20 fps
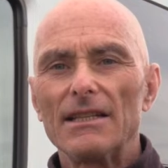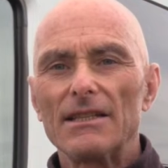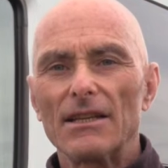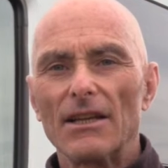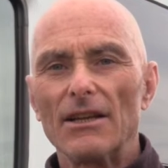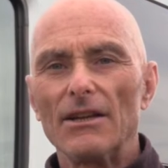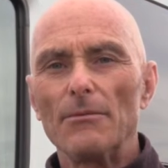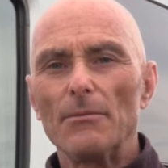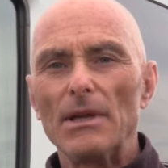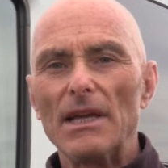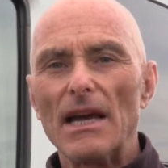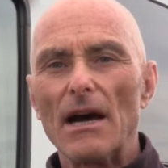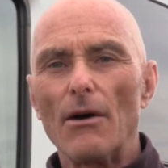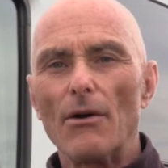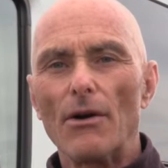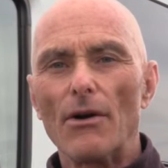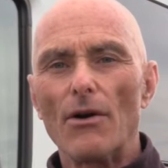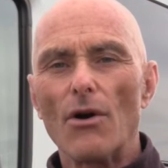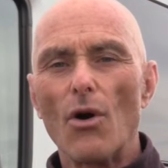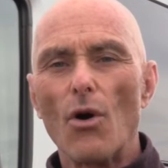going to be
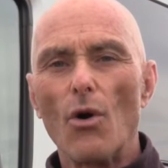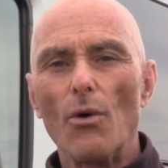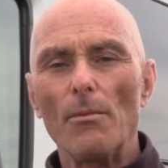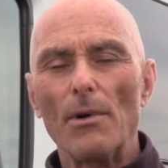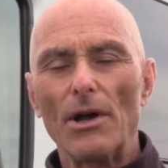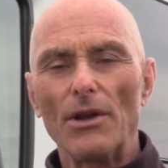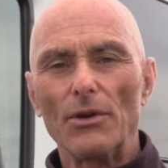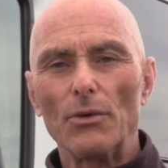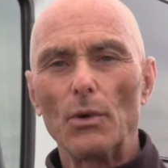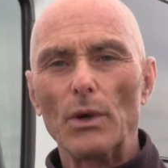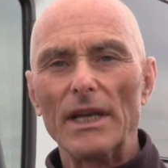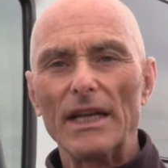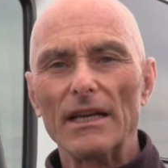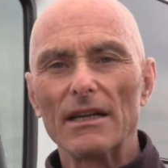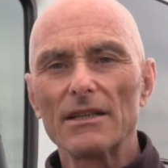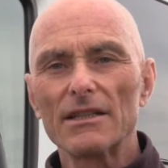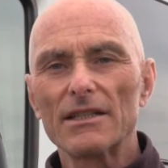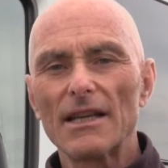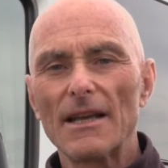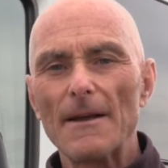our home on
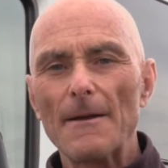wheels.